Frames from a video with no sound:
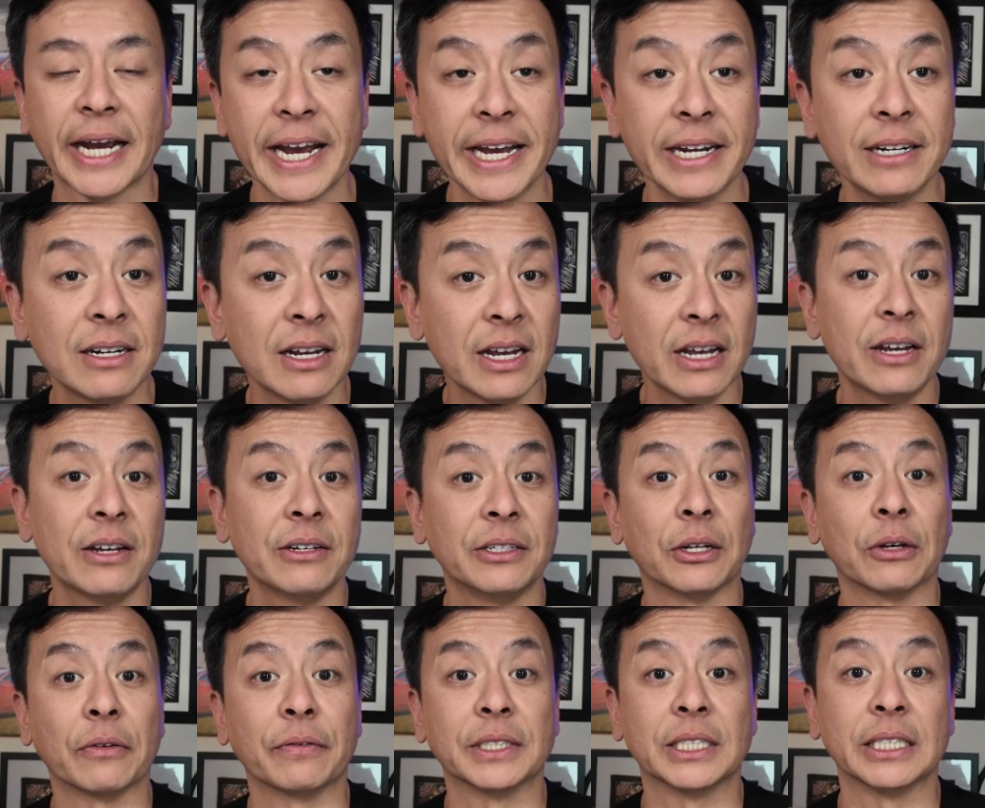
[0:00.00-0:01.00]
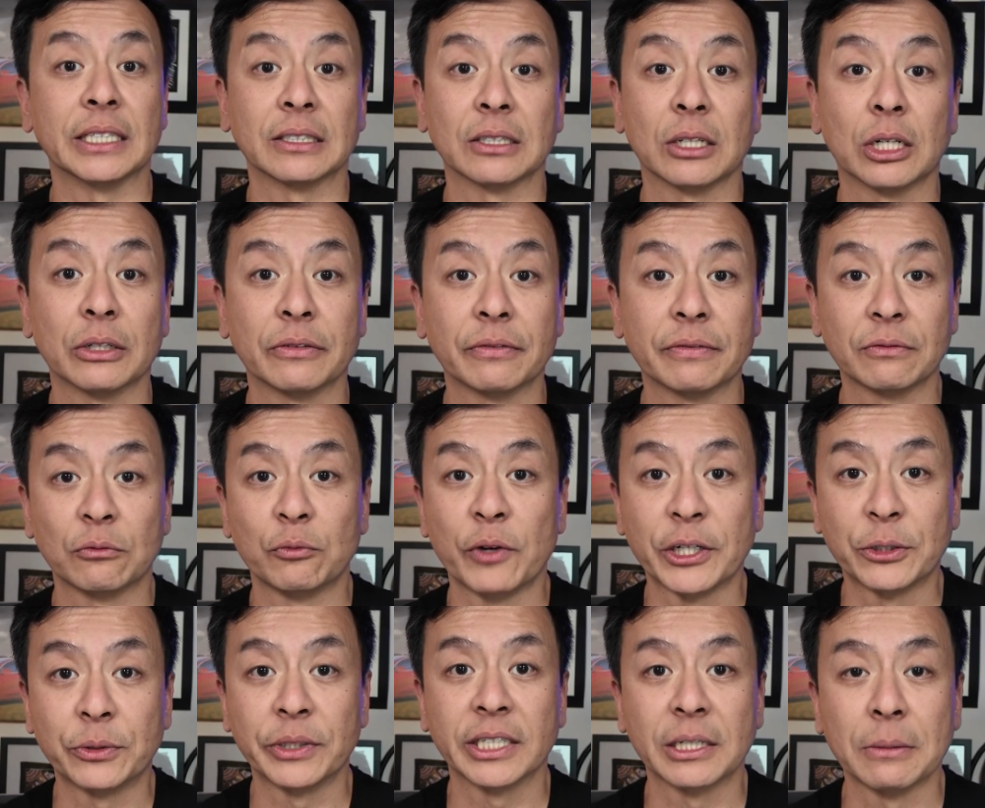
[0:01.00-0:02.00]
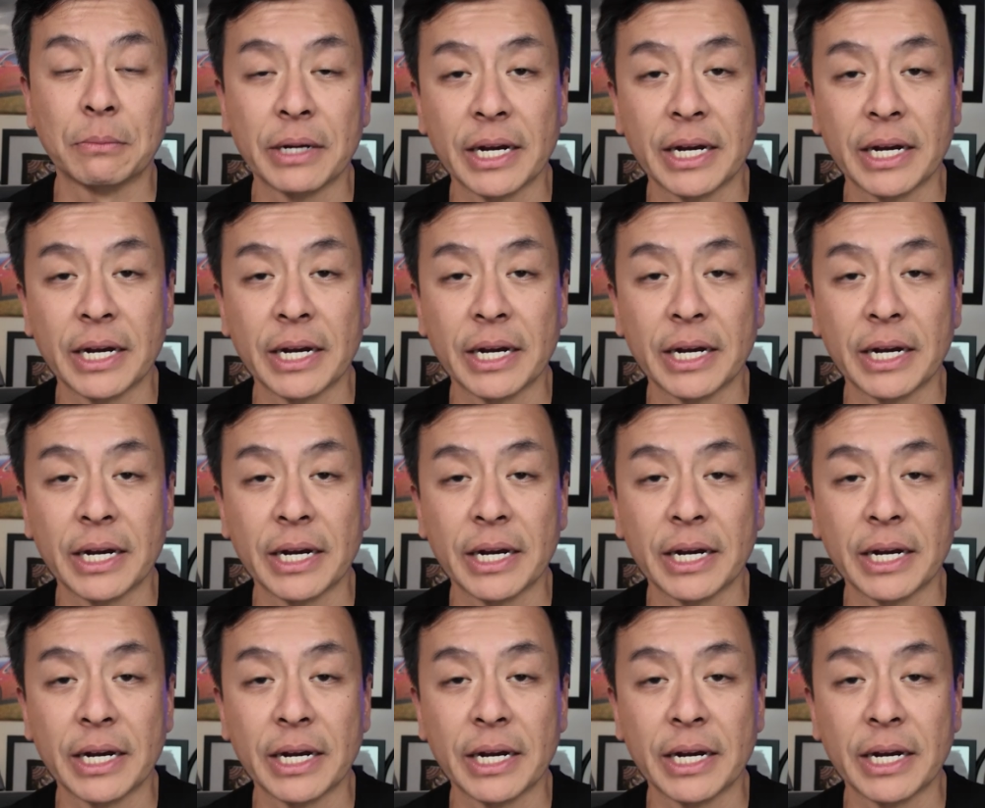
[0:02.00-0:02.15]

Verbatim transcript: And you know, obviously, there's a lot of rhetoric